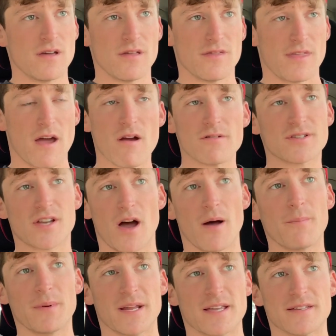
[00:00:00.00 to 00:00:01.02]
There's
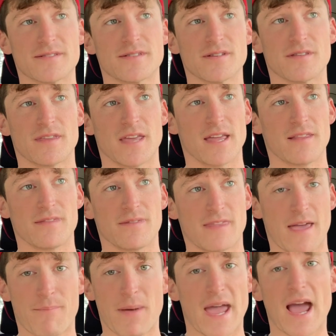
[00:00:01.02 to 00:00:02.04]
companies that
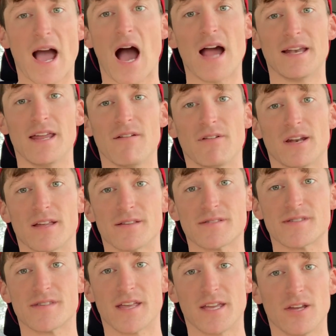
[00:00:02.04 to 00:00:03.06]
pay high
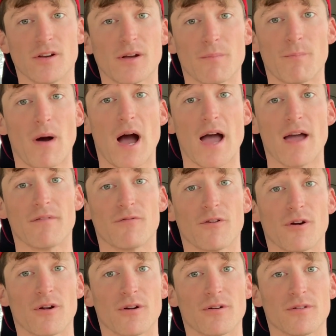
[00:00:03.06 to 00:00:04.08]
dividends that you can buy
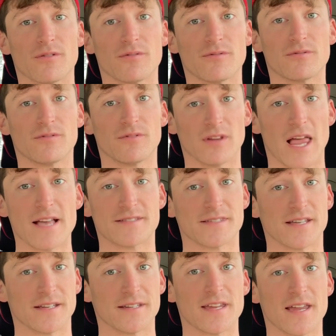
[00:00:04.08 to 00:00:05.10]
for less
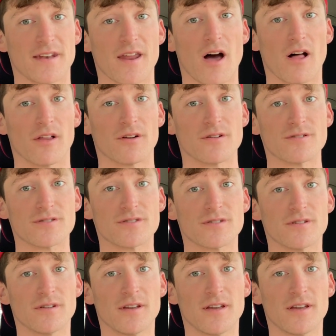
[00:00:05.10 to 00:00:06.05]
than $10,